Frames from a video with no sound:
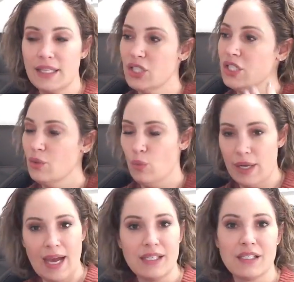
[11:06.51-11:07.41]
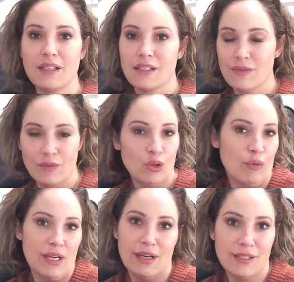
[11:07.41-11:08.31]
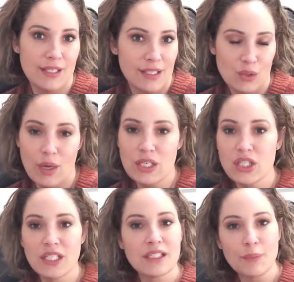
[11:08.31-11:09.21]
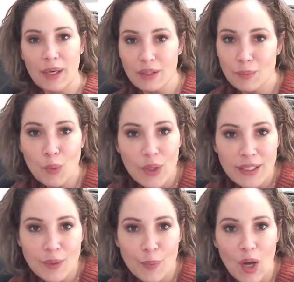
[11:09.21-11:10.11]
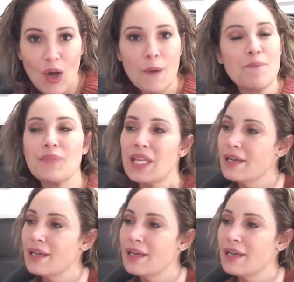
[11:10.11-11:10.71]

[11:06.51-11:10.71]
And then we ask 3 to 6 questions about the boy and the ball,